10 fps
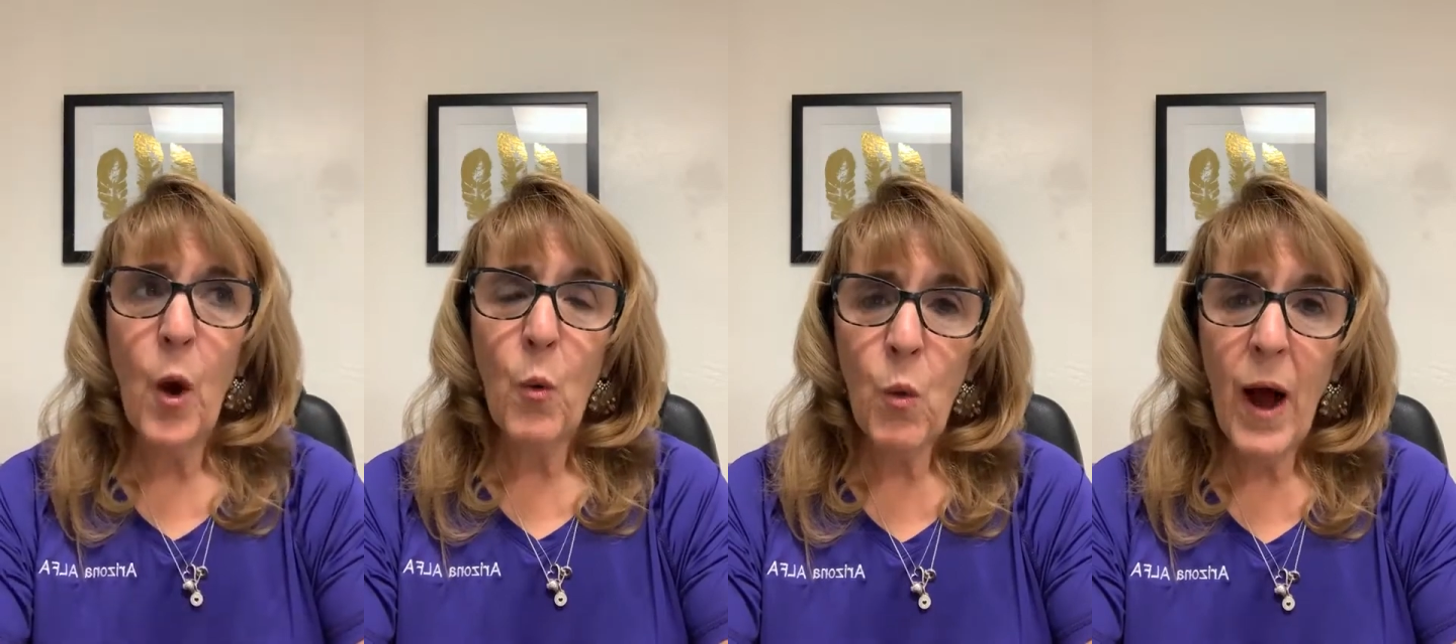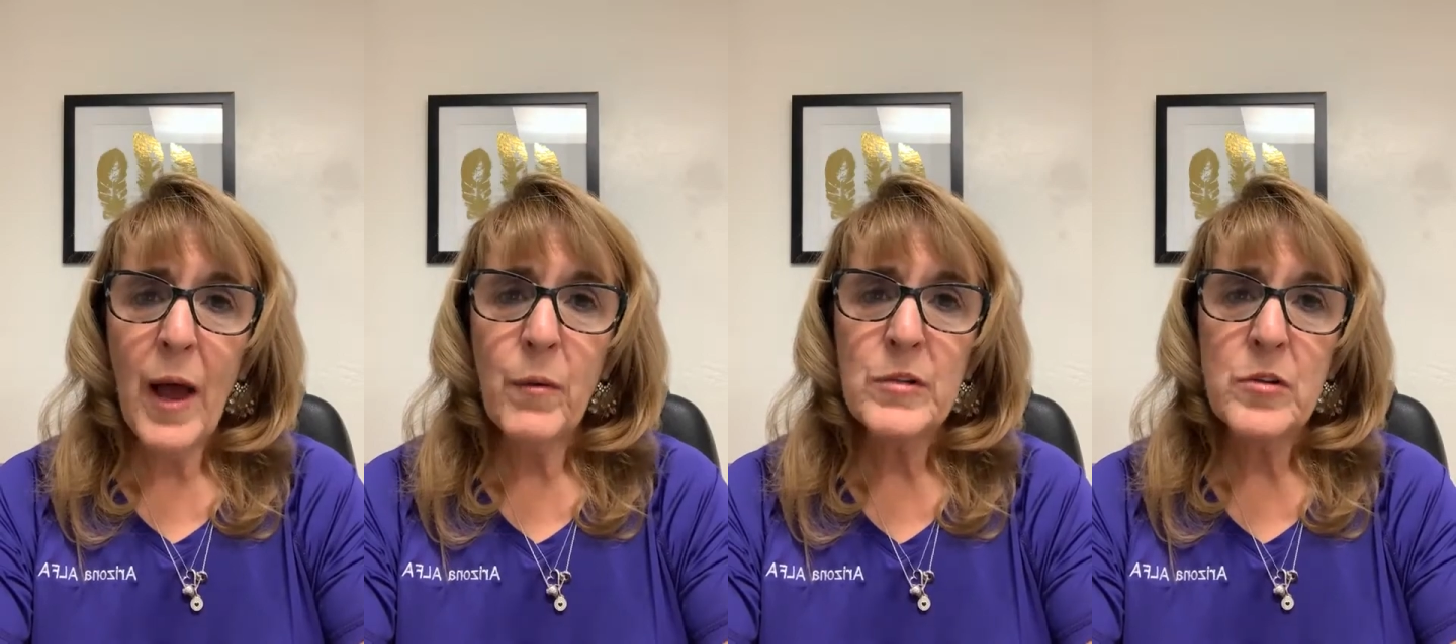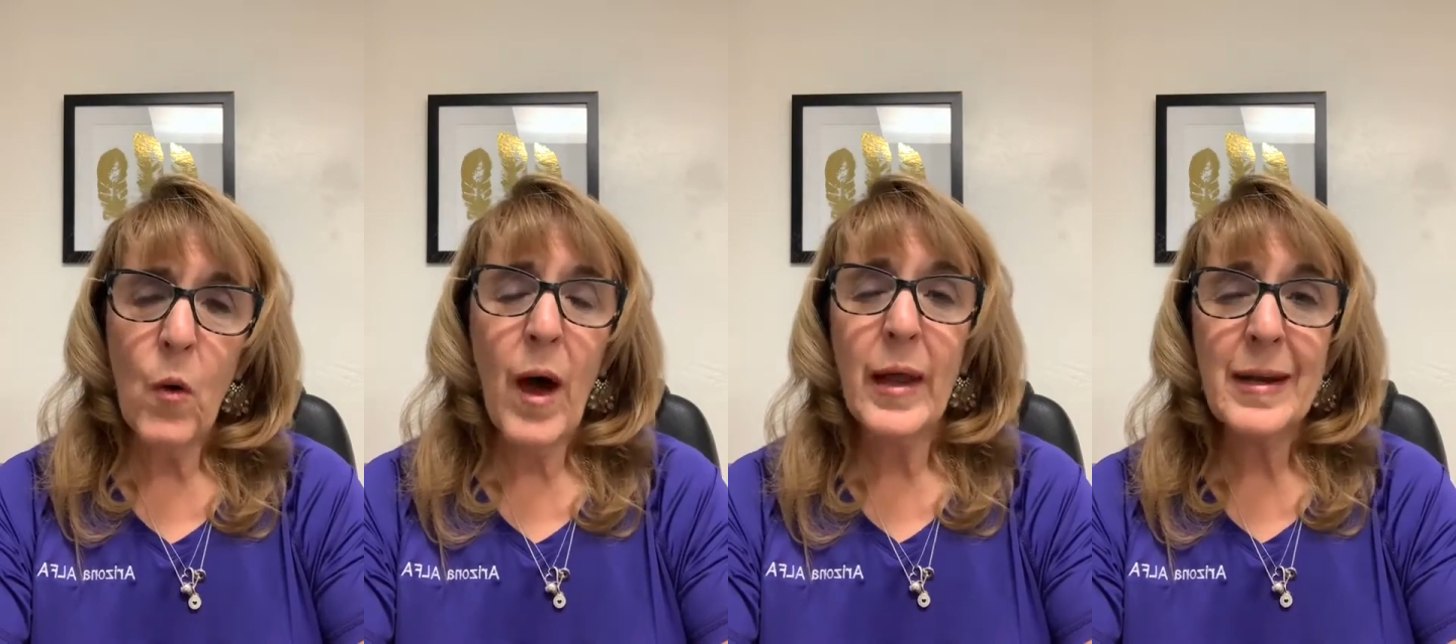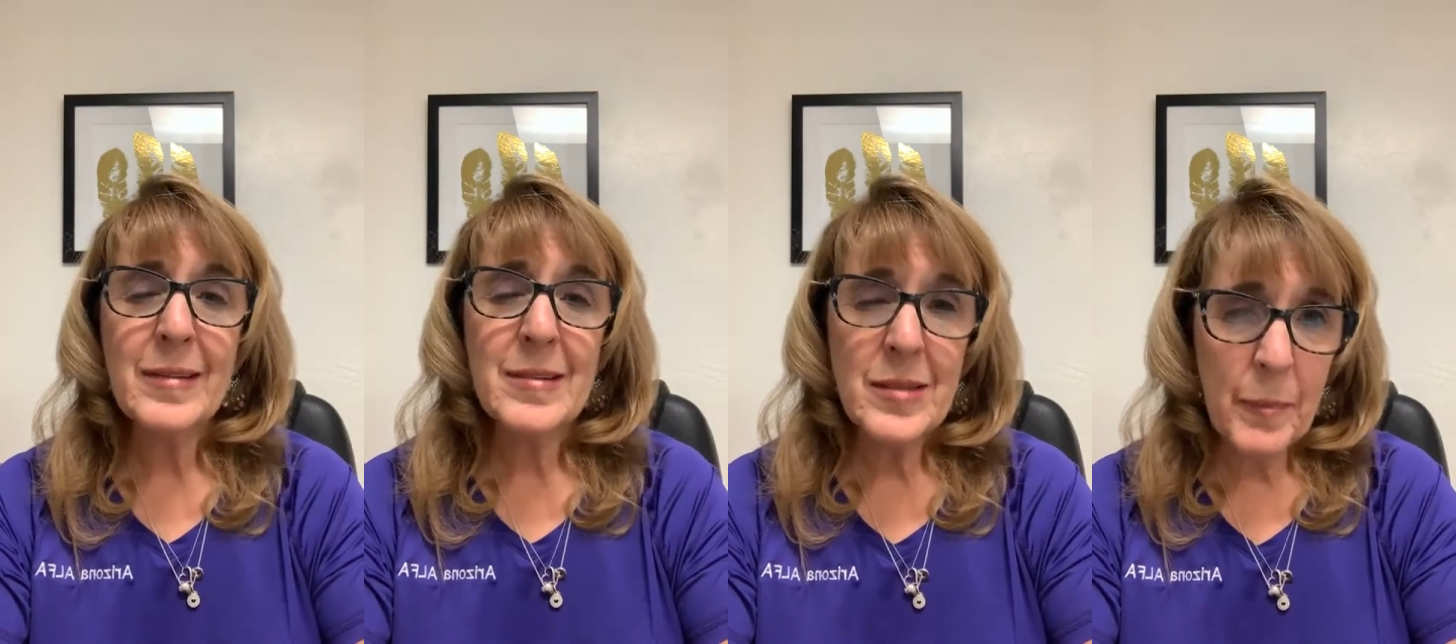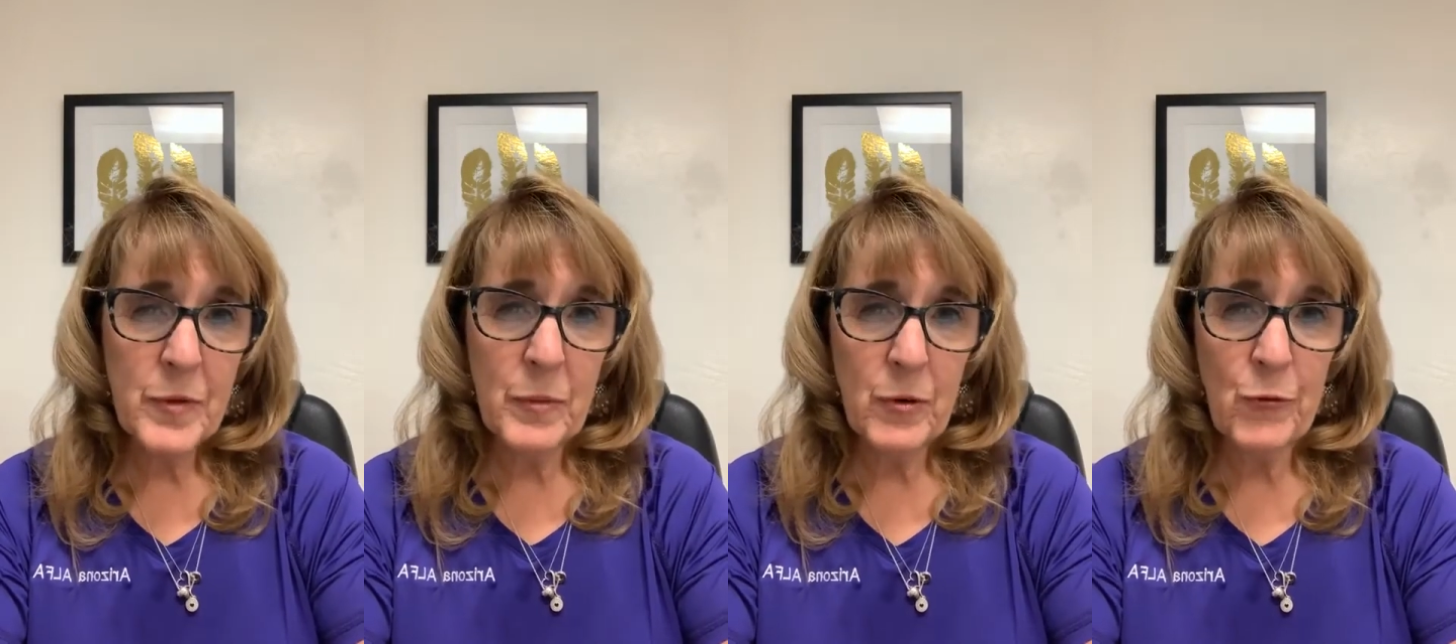why it was so
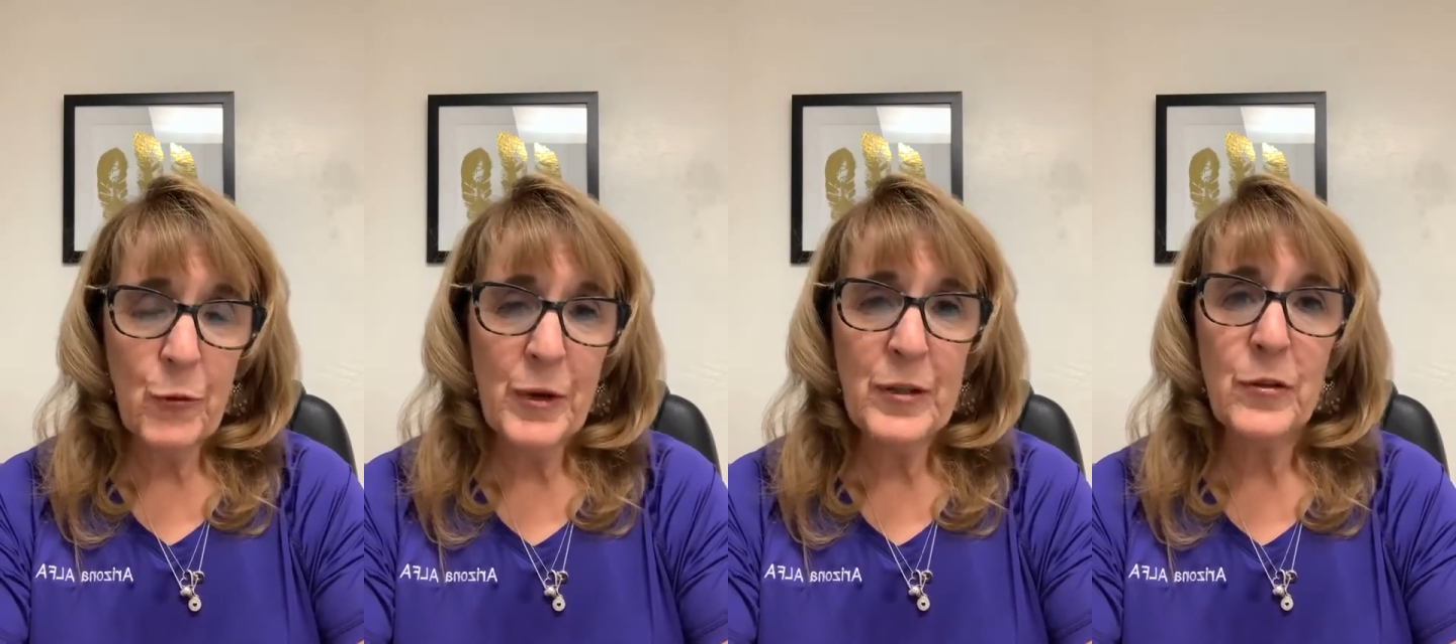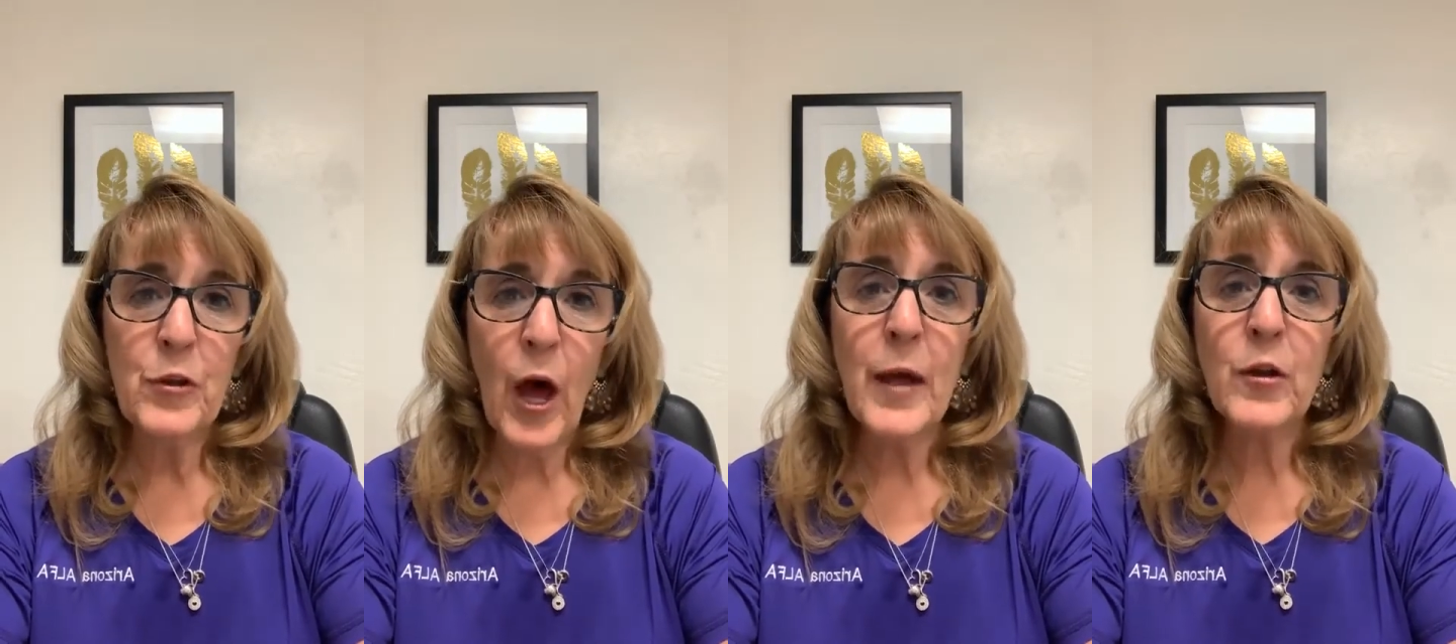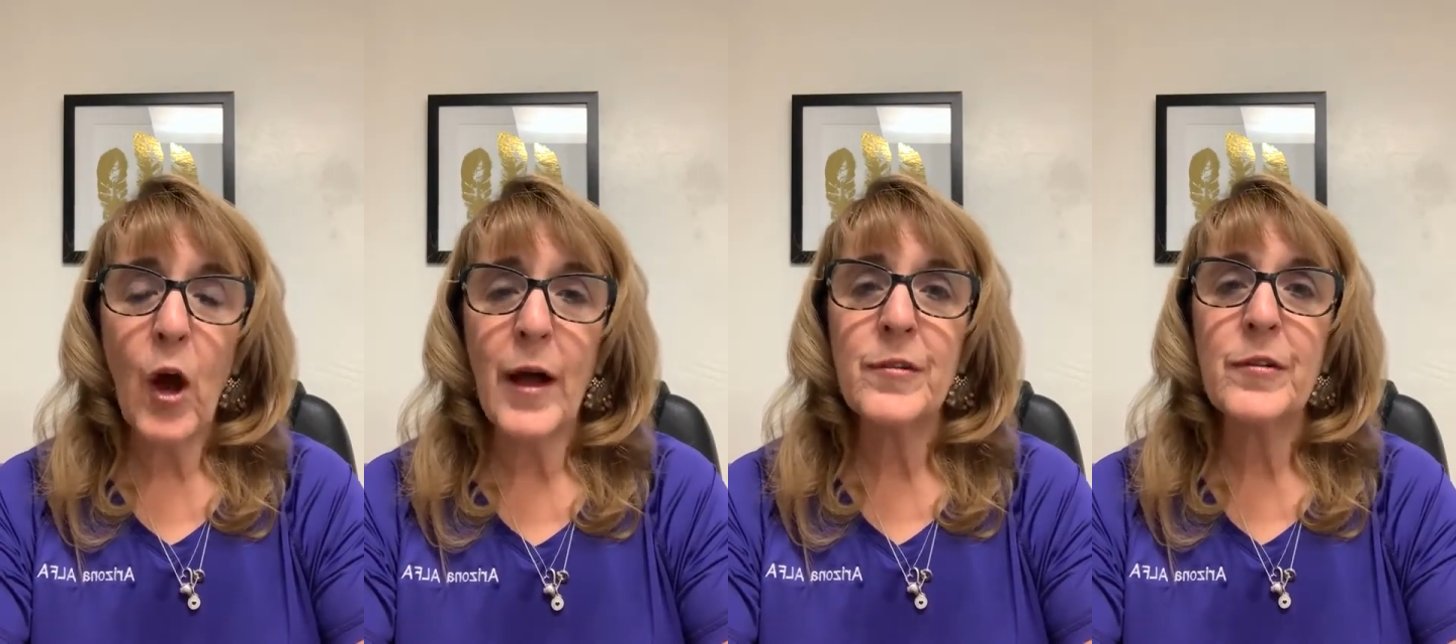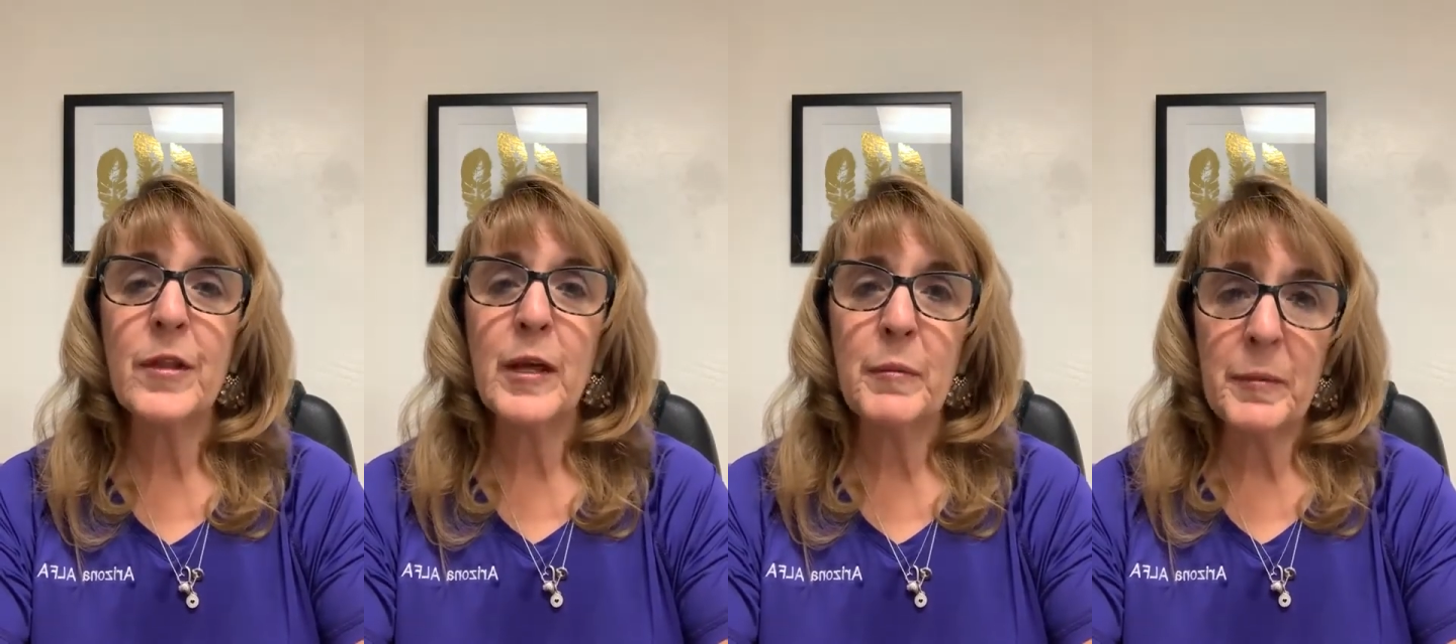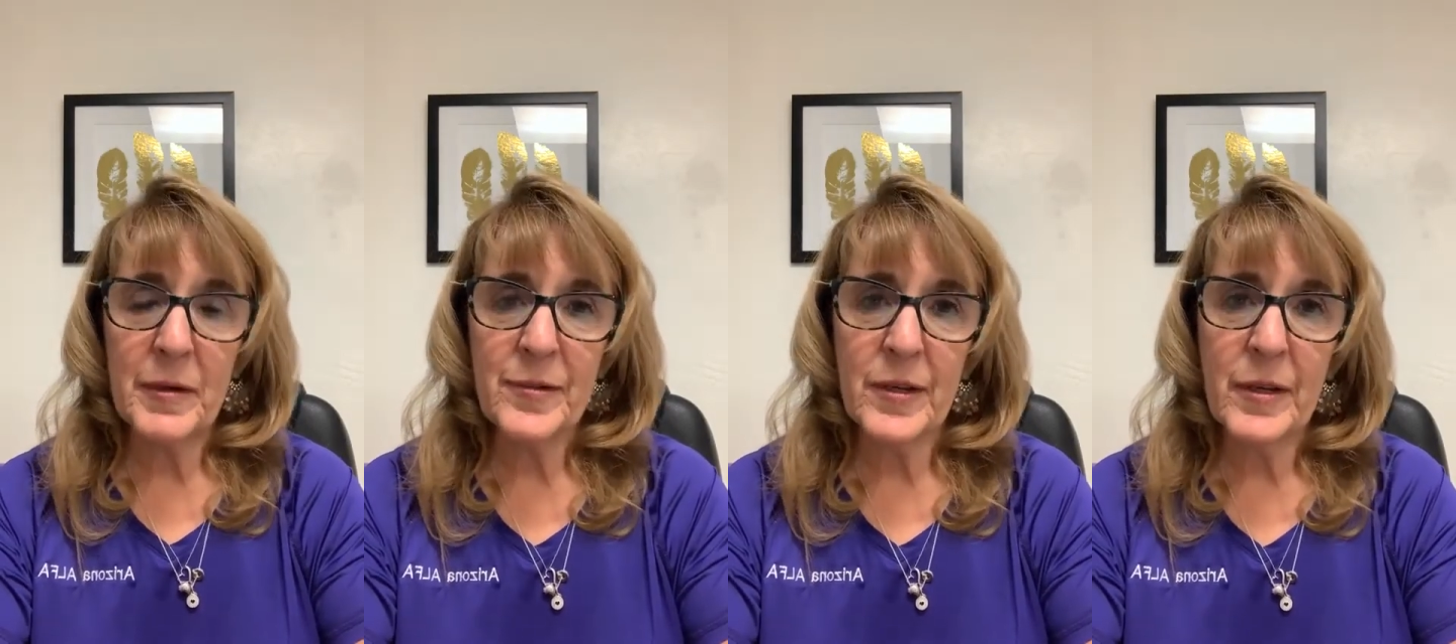unacceptable for me to not constantly be
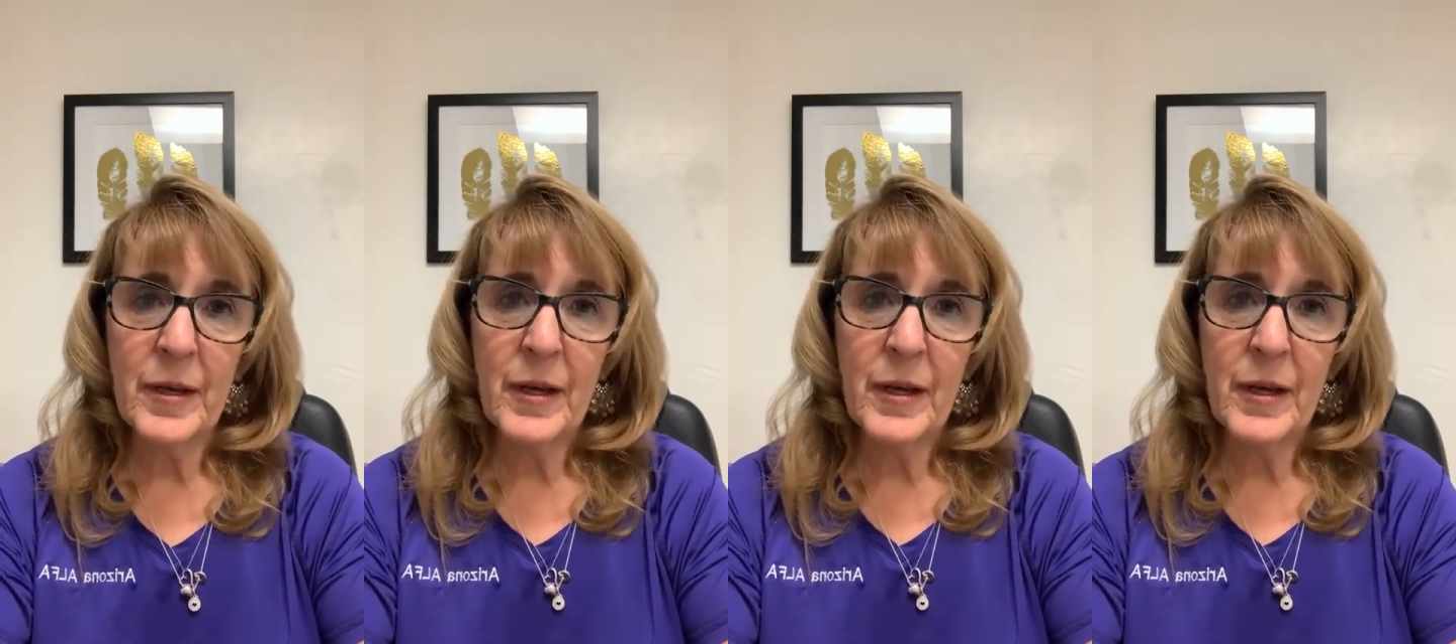busy.